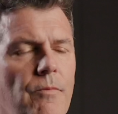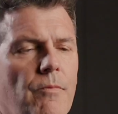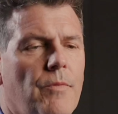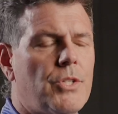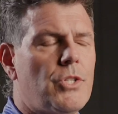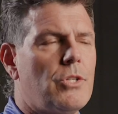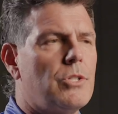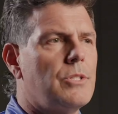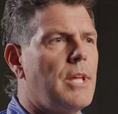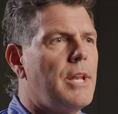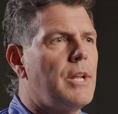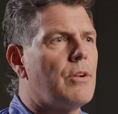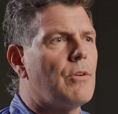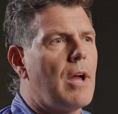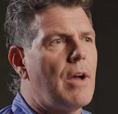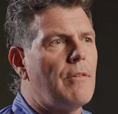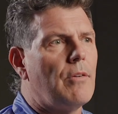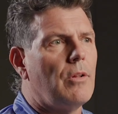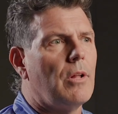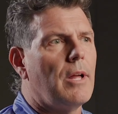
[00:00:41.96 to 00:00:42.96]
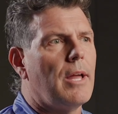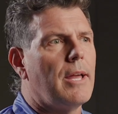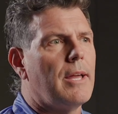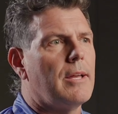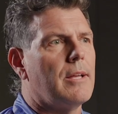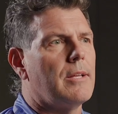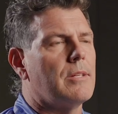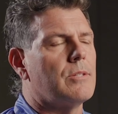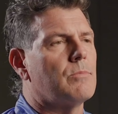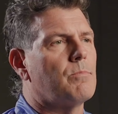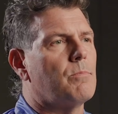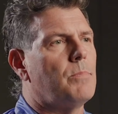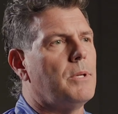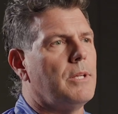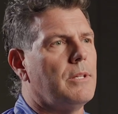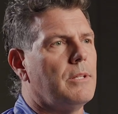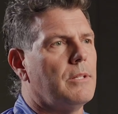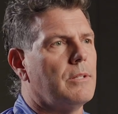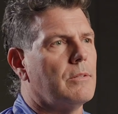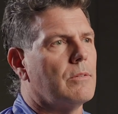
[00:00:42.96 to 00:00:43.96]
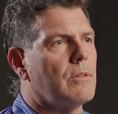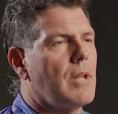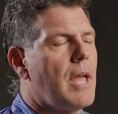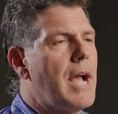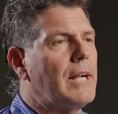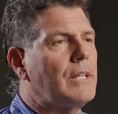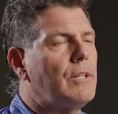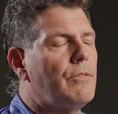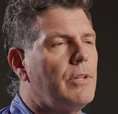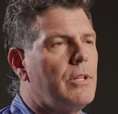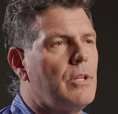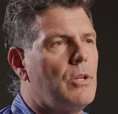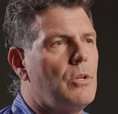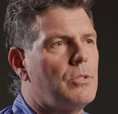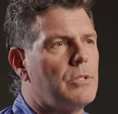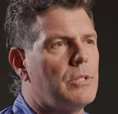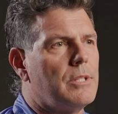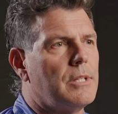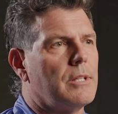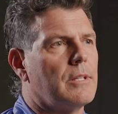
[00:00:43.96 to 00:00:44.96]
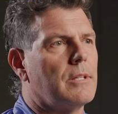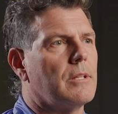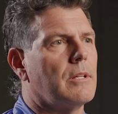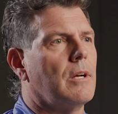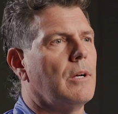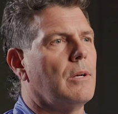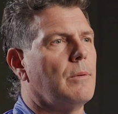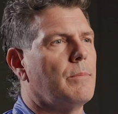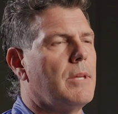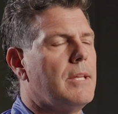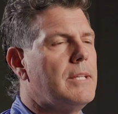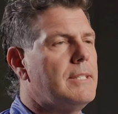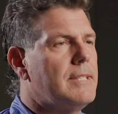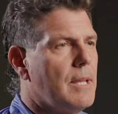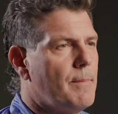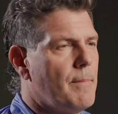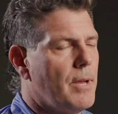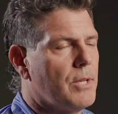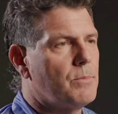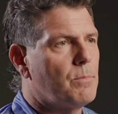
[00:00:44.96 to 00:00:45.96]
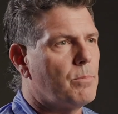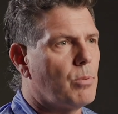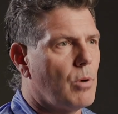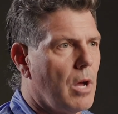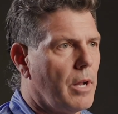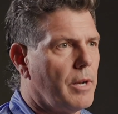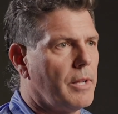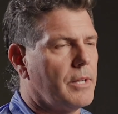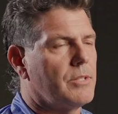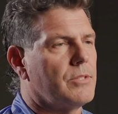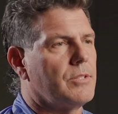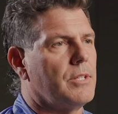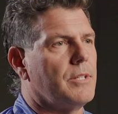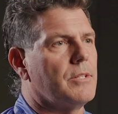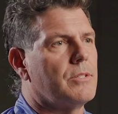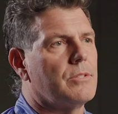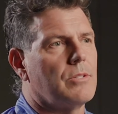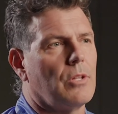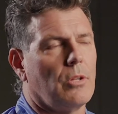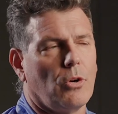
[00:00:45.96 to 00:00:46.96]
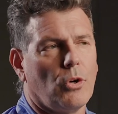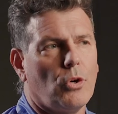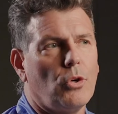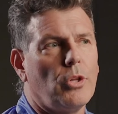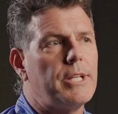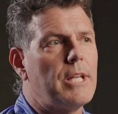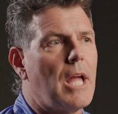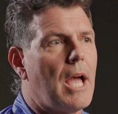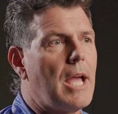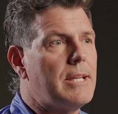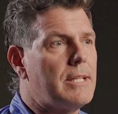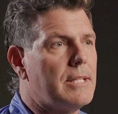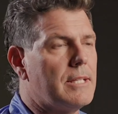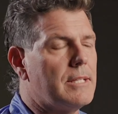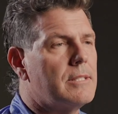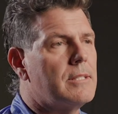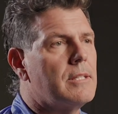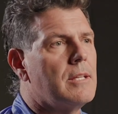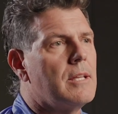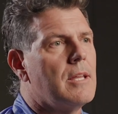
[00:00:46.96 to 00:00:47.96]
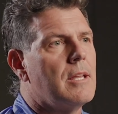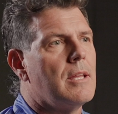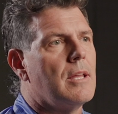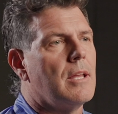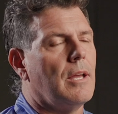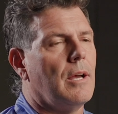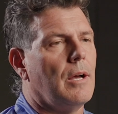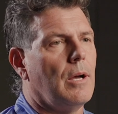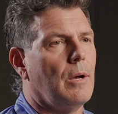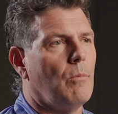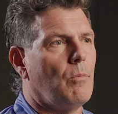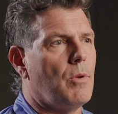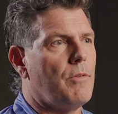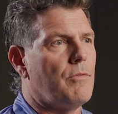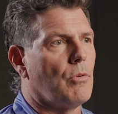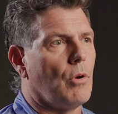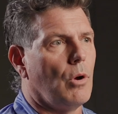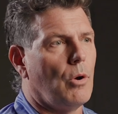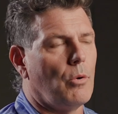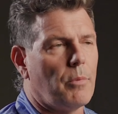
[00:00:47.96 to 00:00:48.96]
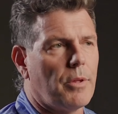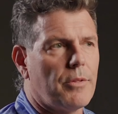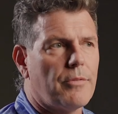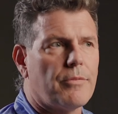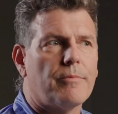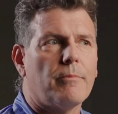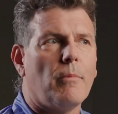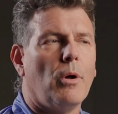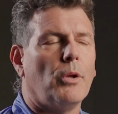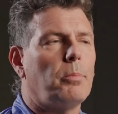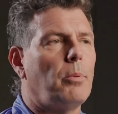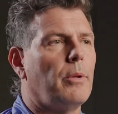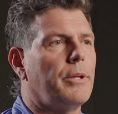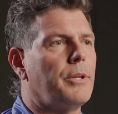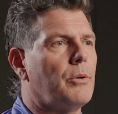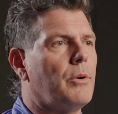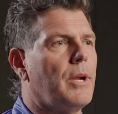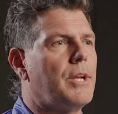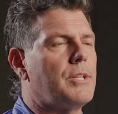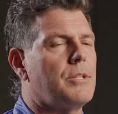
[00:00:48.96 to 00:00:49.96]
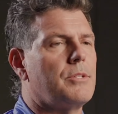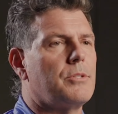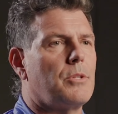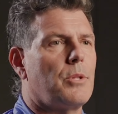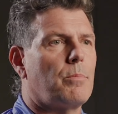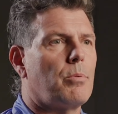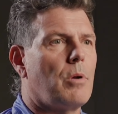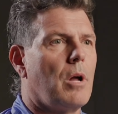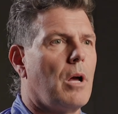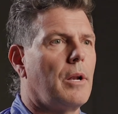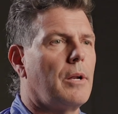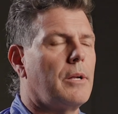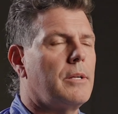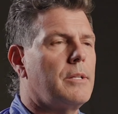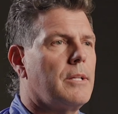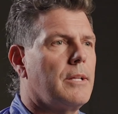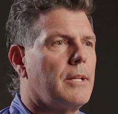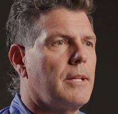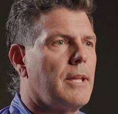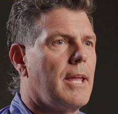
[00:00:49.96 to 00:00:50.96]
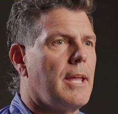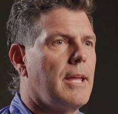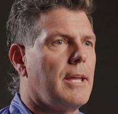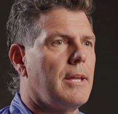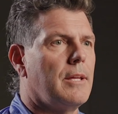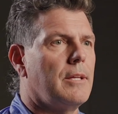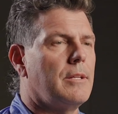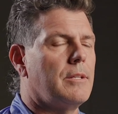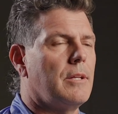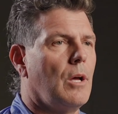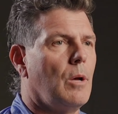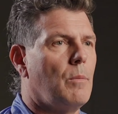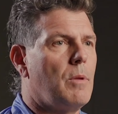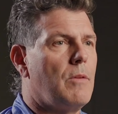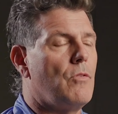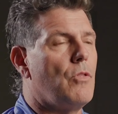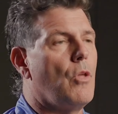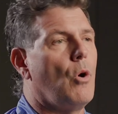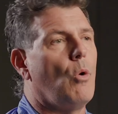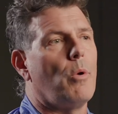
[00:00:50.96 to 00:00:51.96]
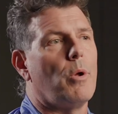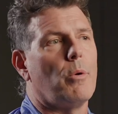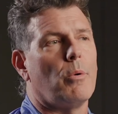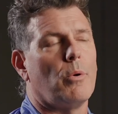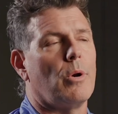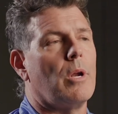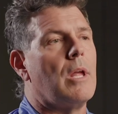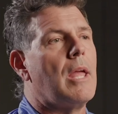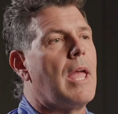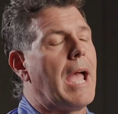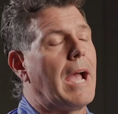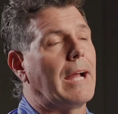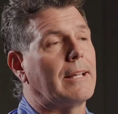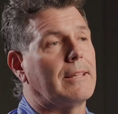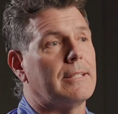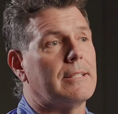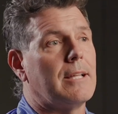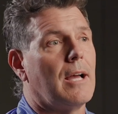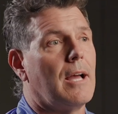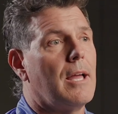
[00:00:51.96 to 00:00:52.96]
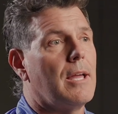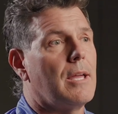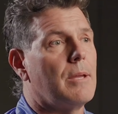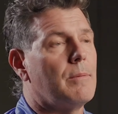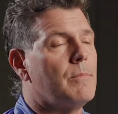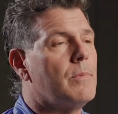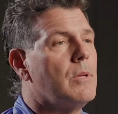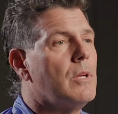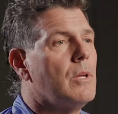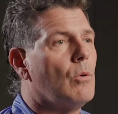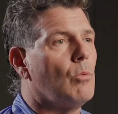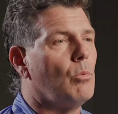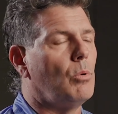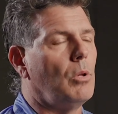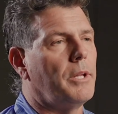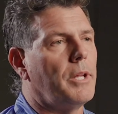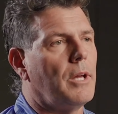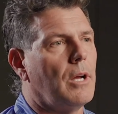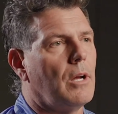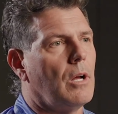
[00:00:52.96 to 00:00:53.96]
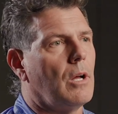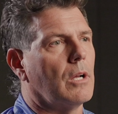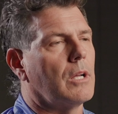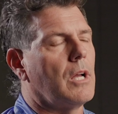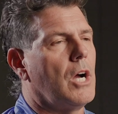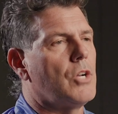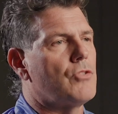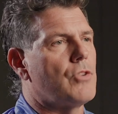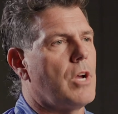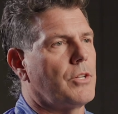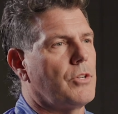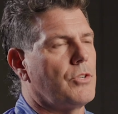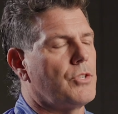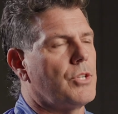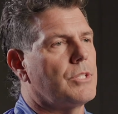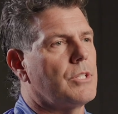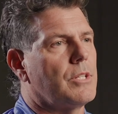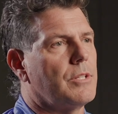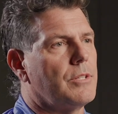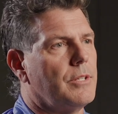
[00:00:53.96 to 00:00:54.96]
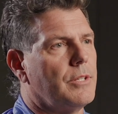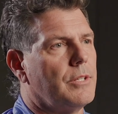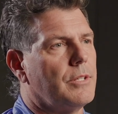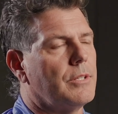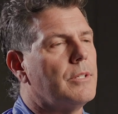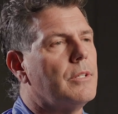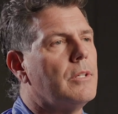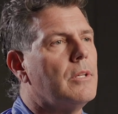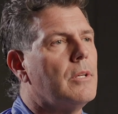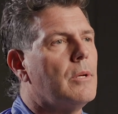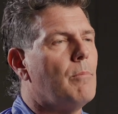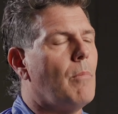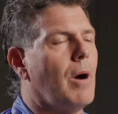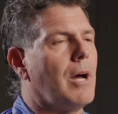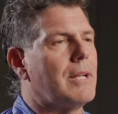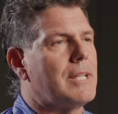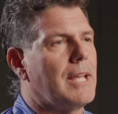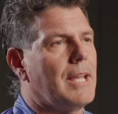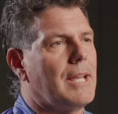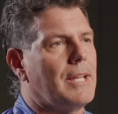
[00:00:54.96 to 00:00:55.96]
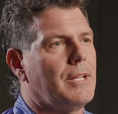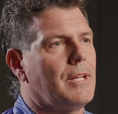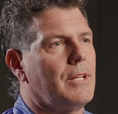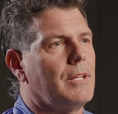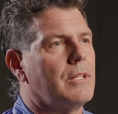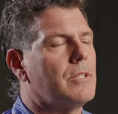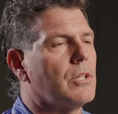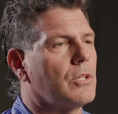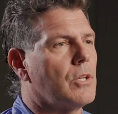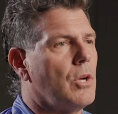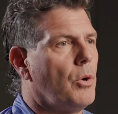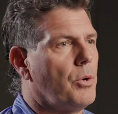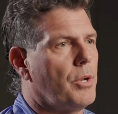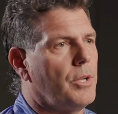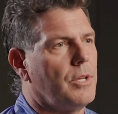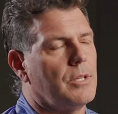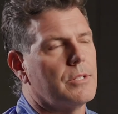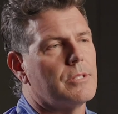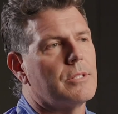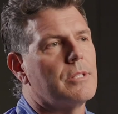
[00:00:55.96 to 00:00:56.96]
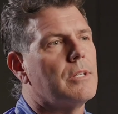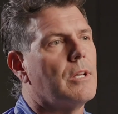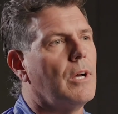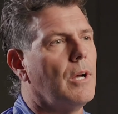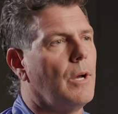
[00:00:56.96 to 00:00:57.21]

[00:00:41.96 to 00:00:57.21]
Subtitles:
Fisher Sand and Gravel has been actively using eCMS products since the early 90s. We've grown with multiple iterations of the product, and even though we were at the time really a contractor just in the Montana, Dakotas